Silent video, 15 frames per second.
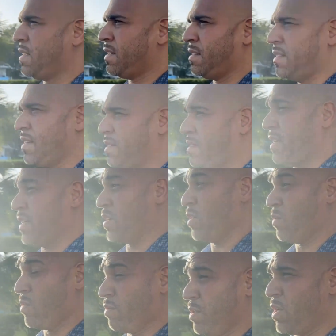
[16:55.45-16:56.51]
this like
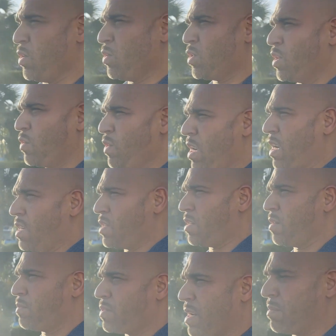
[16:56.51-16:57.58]
a huge garage,
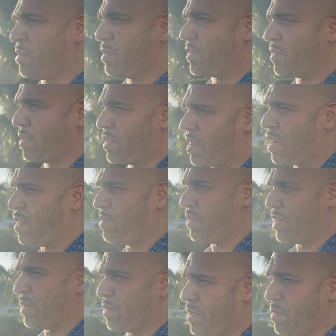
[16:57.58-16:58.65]
probably for the
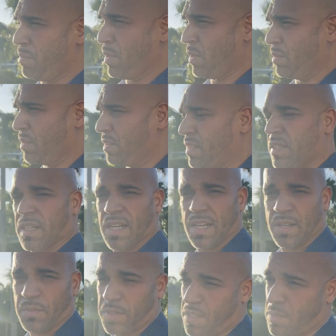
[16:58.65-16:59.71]
RV or their boat,
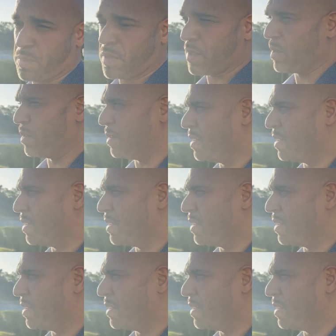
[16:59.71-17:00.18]
which is pretty cool.